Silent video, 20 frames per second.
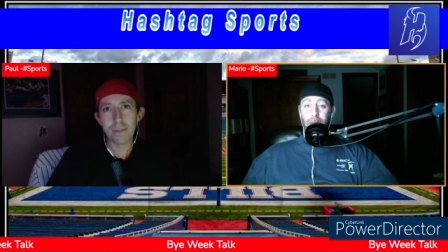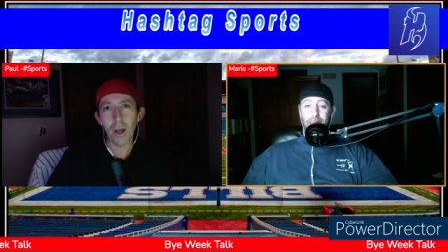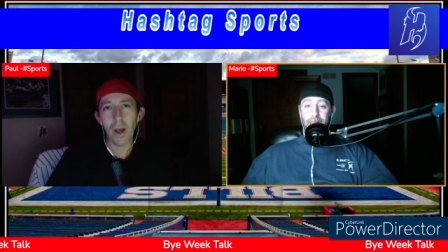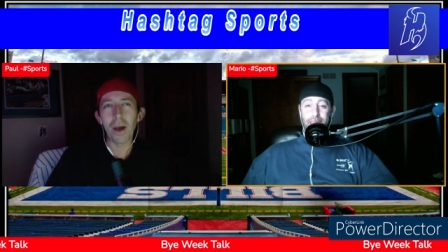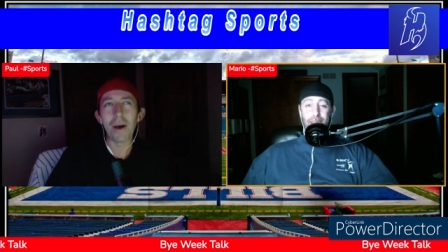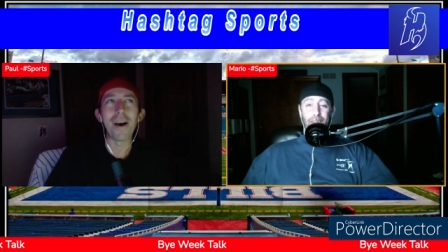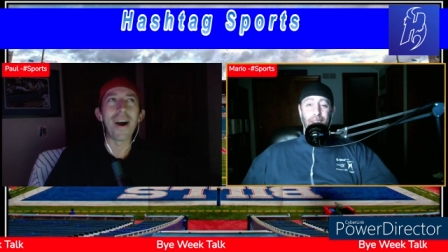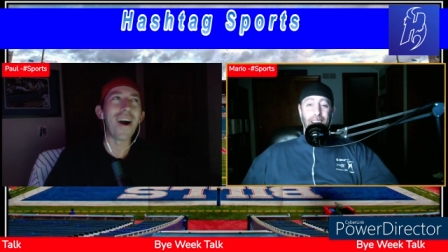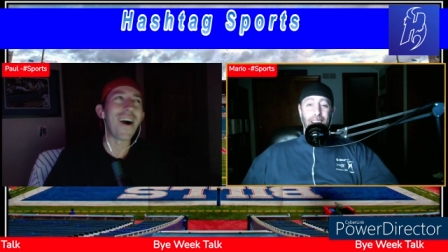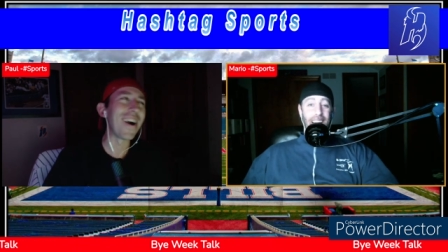what's
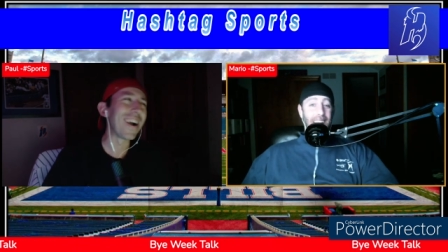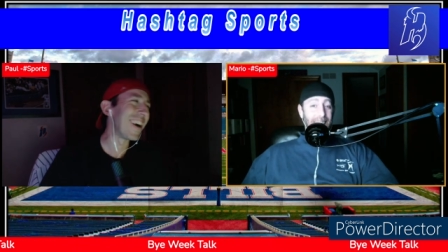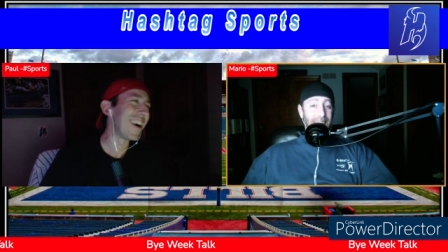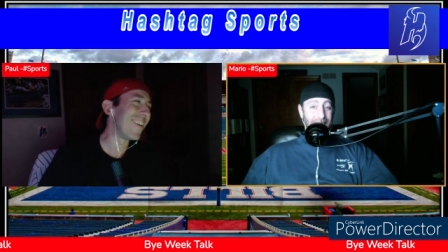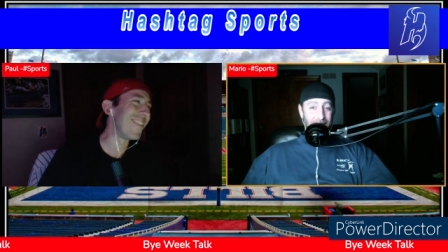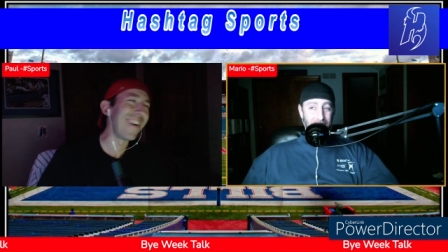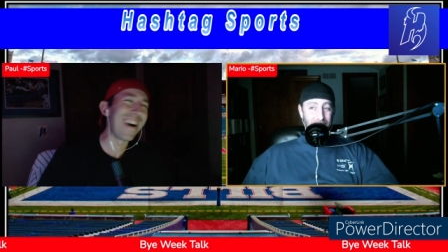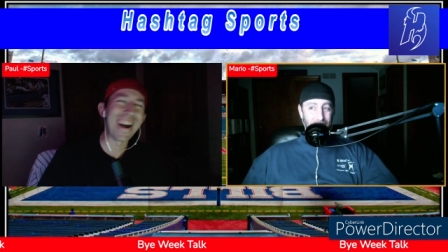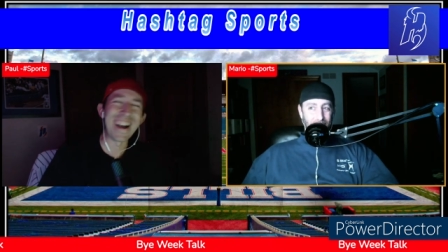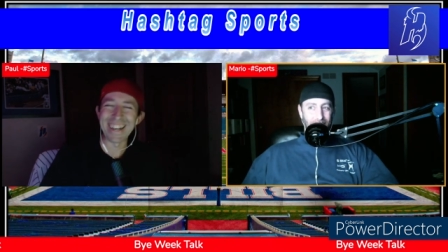going oh, on
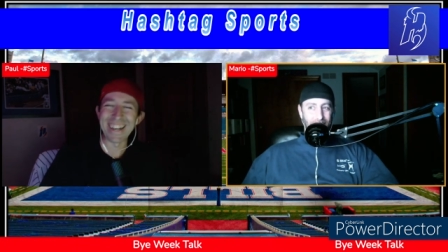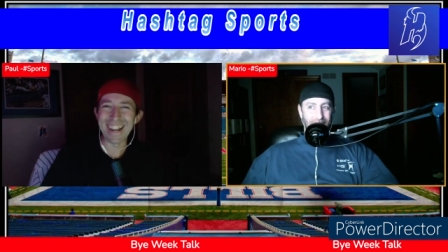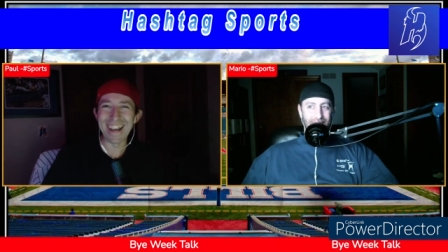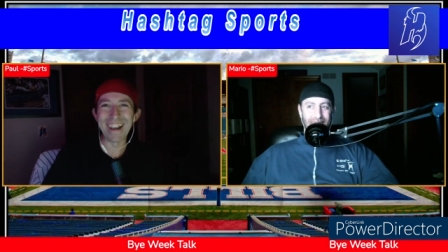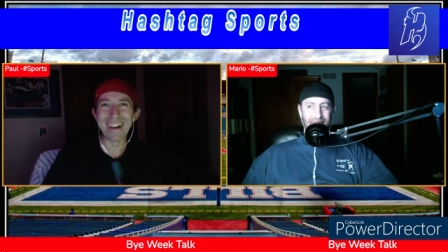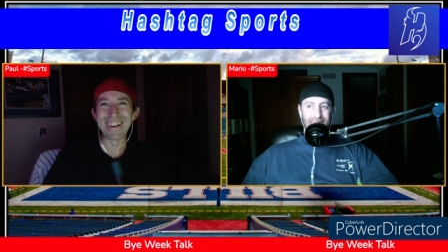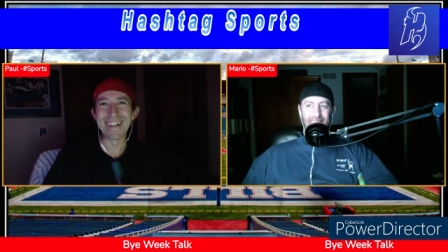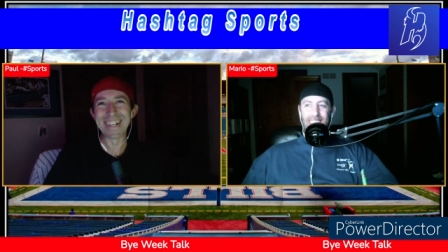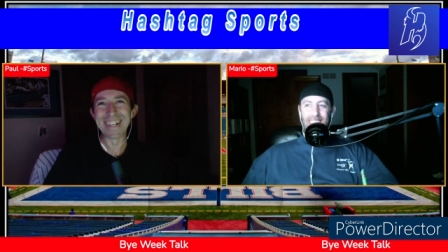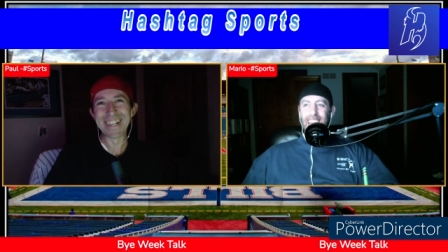here, Paul?
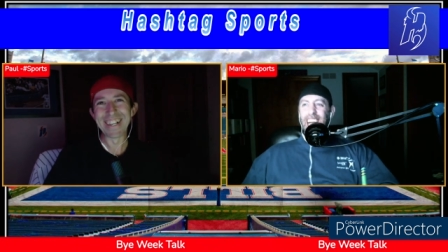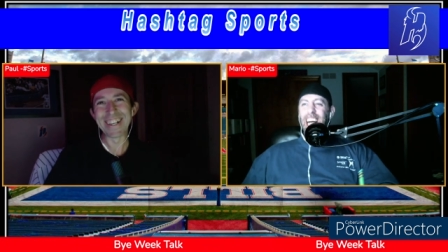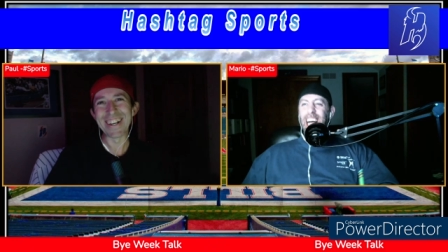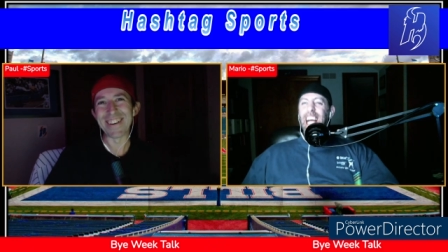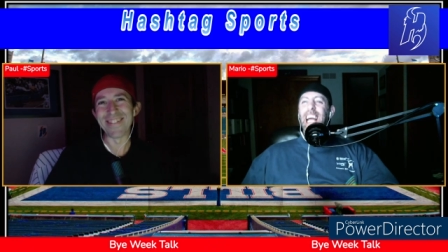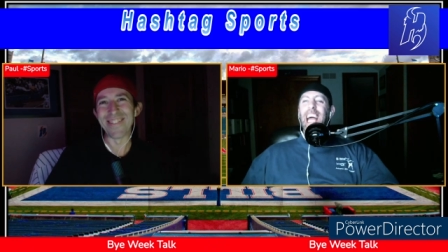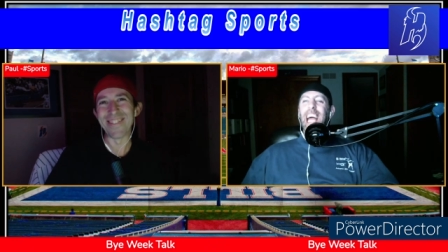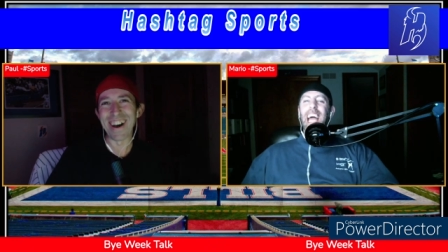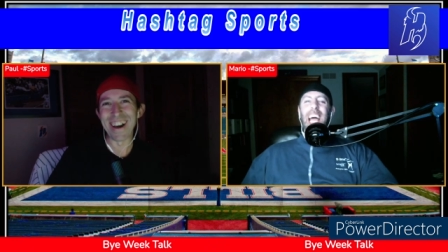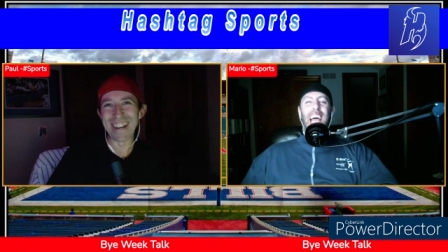
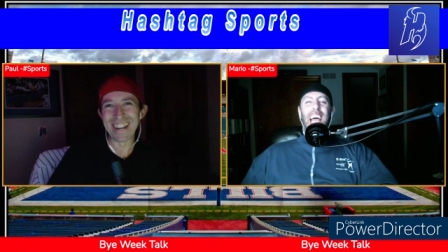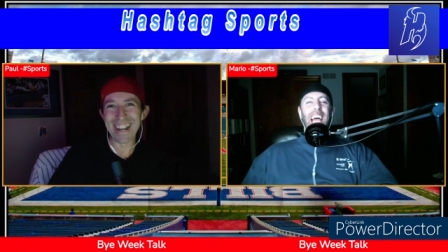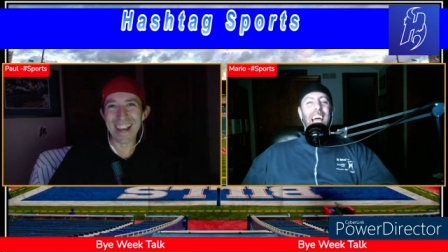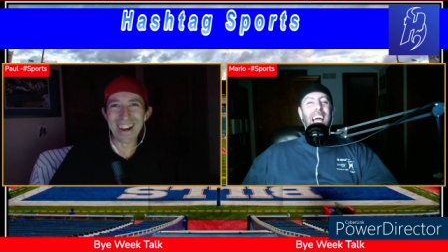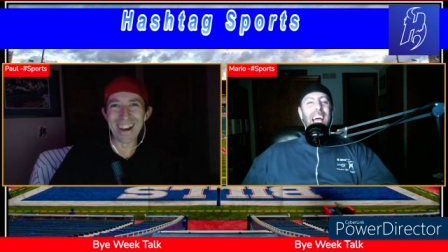Come on,